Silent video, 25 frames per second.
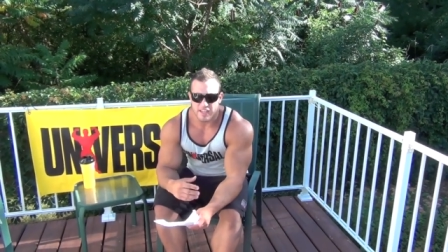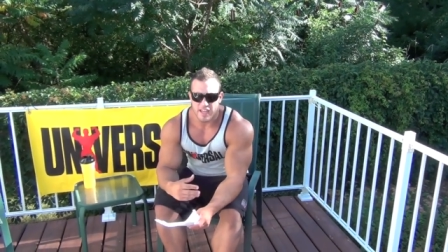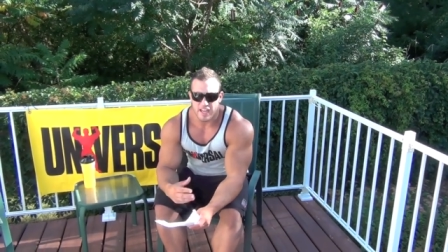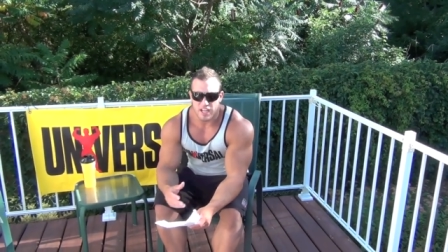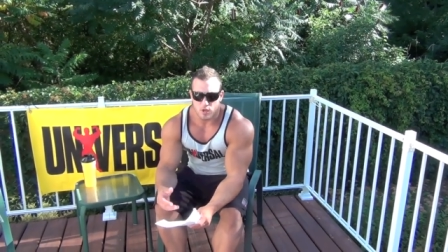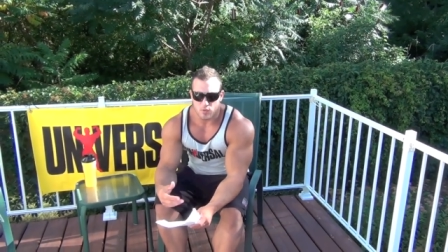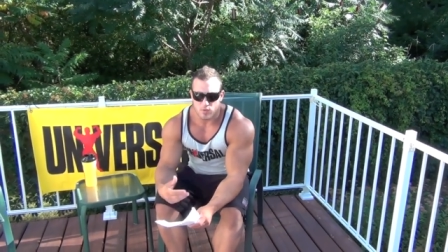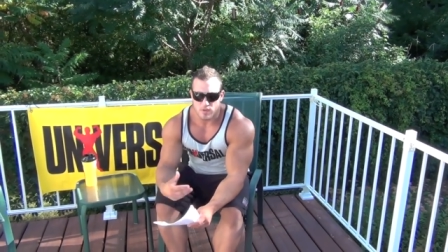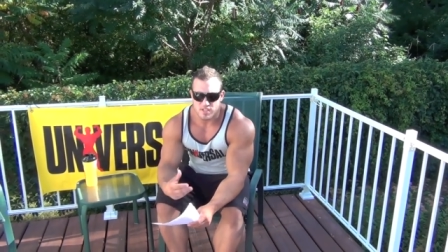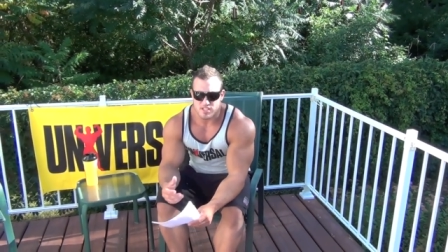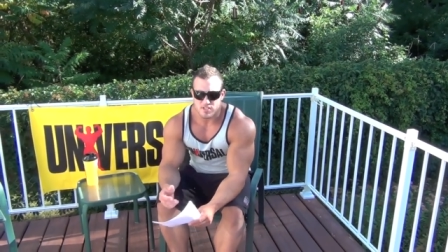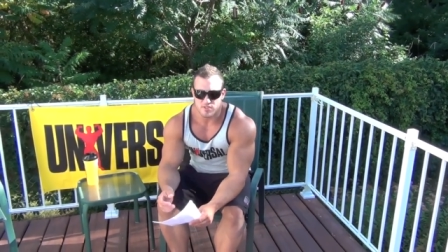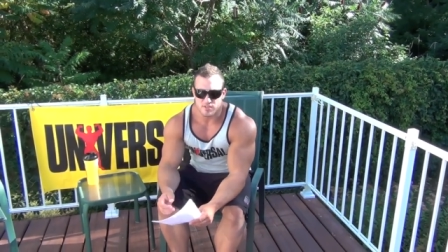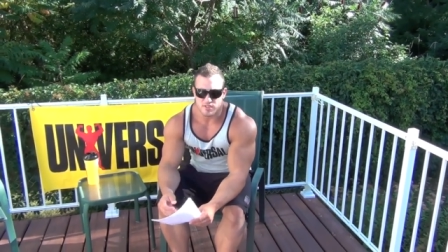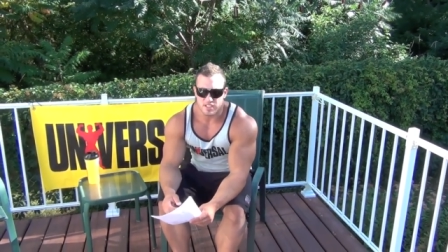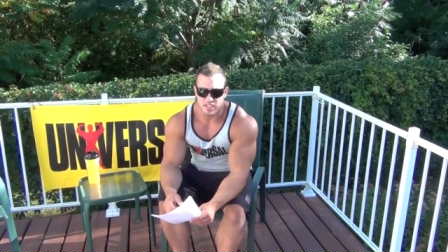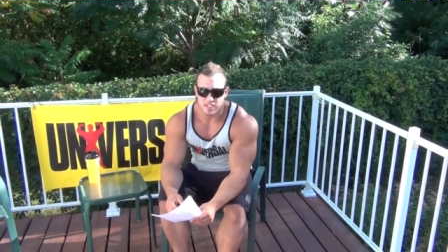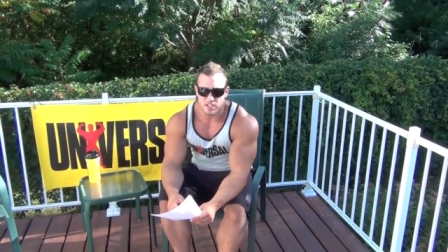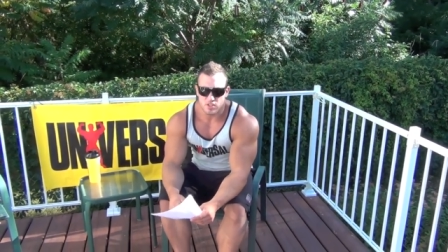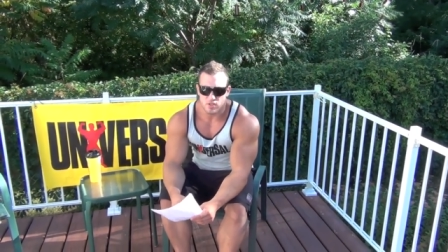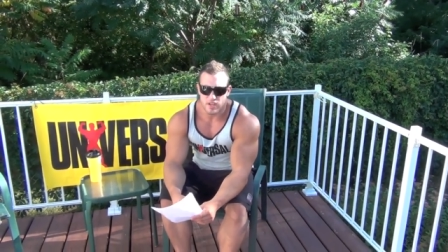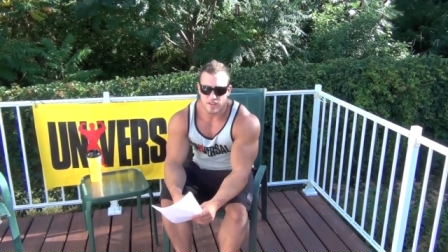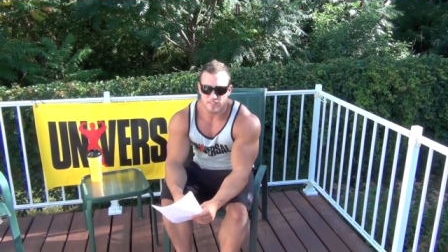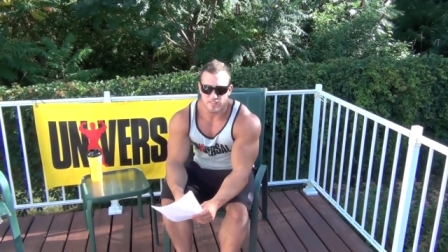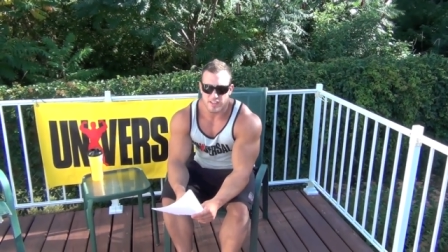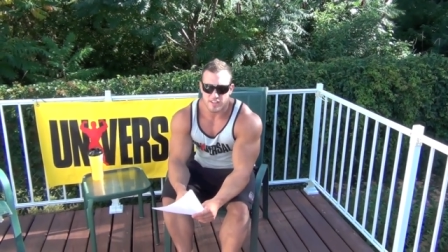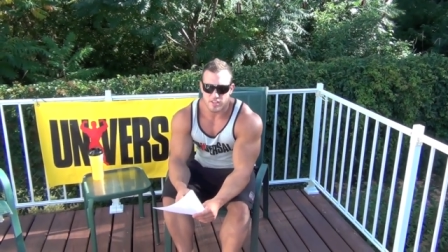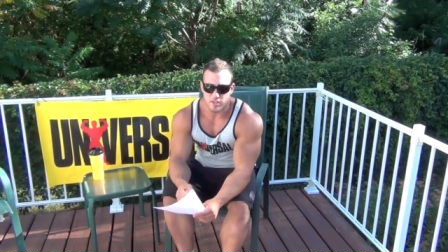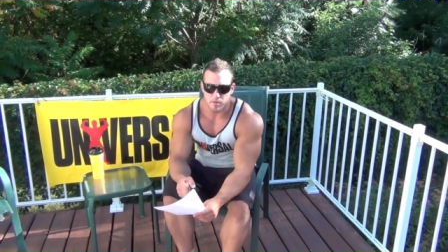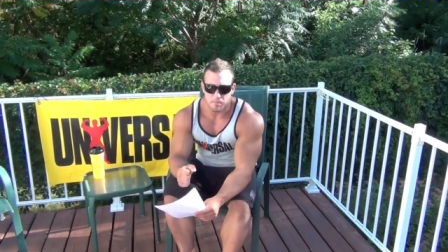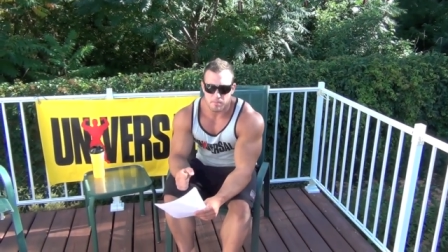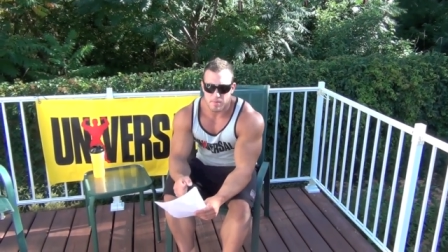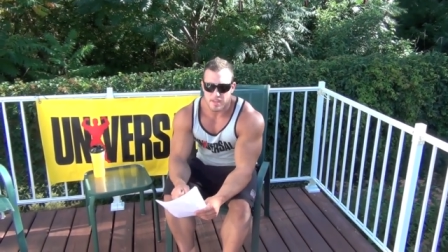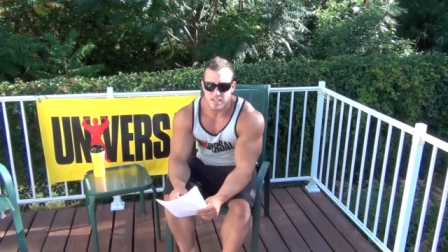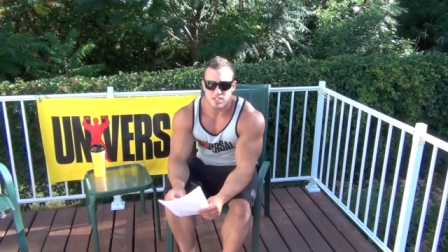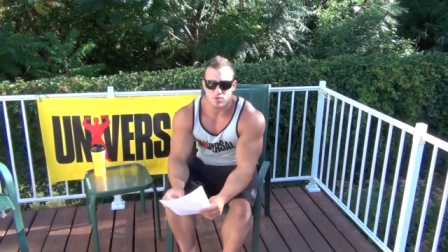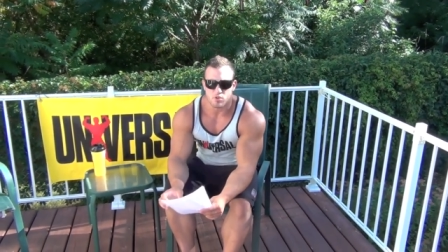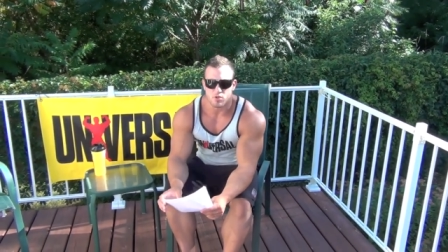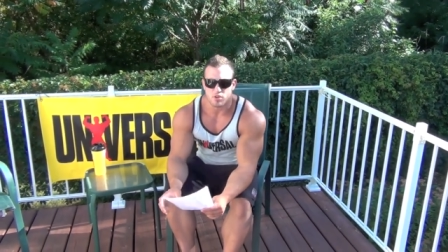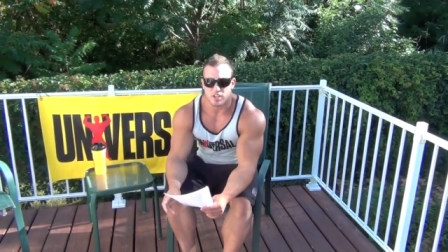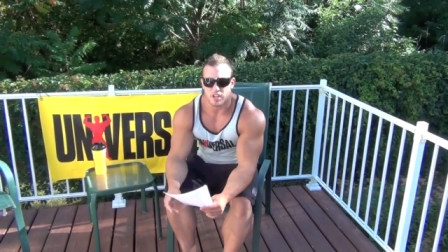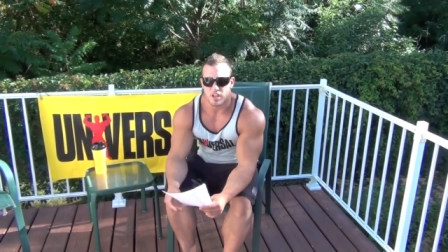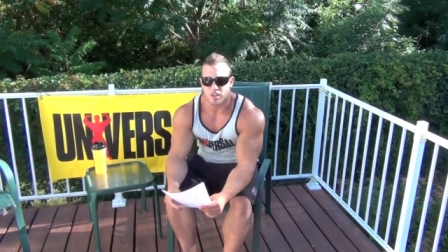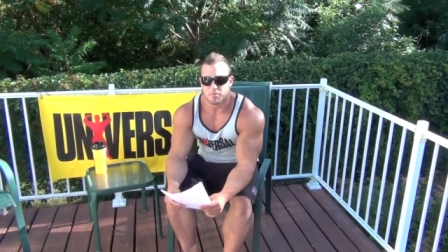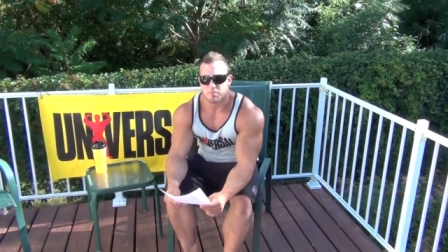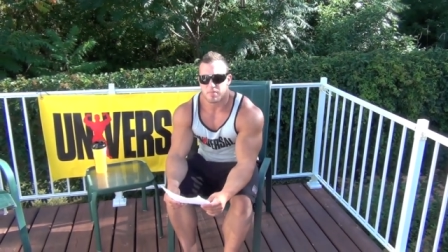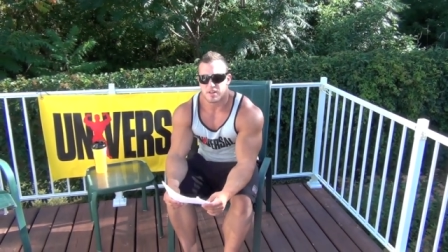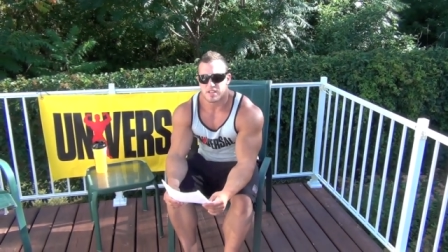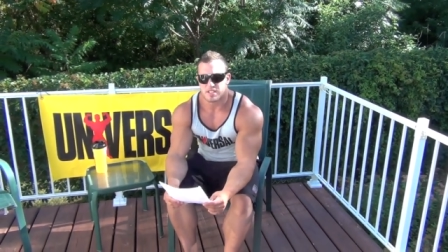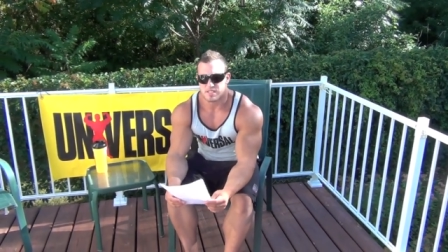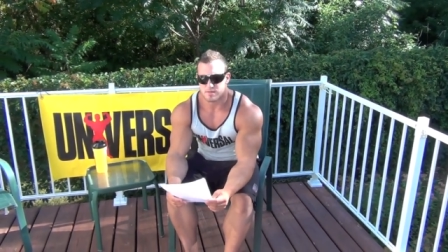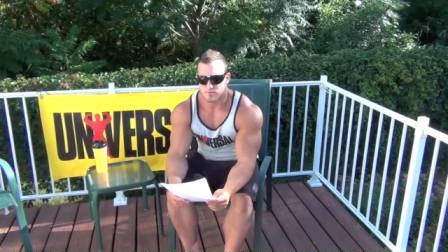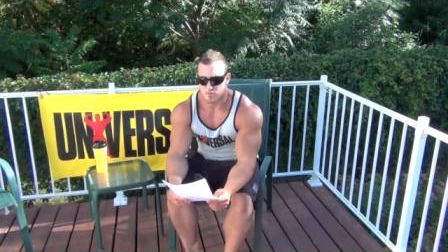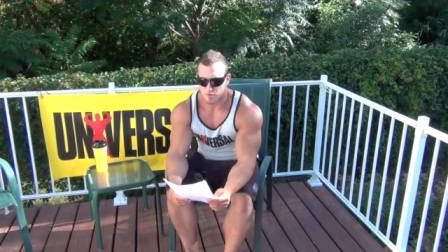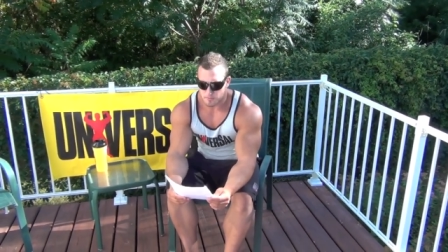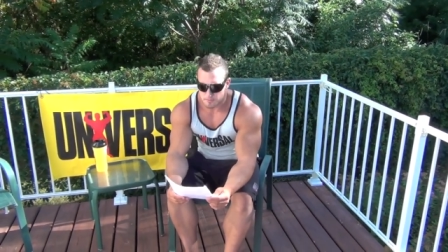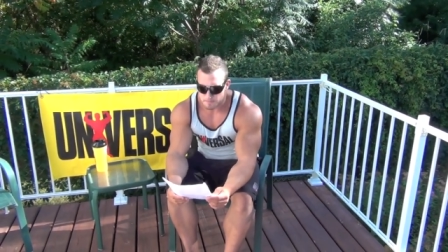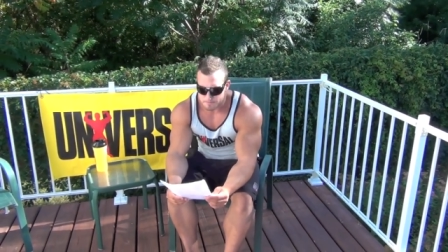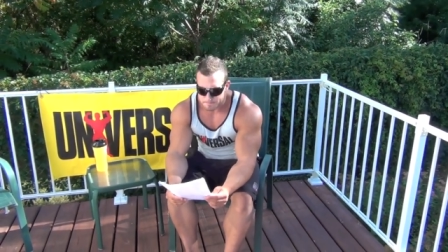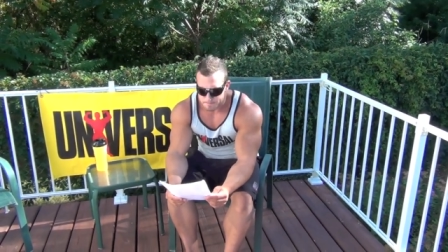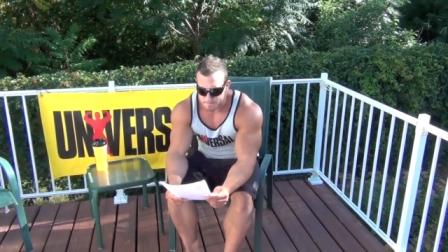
calories you need to have like the best workout possible.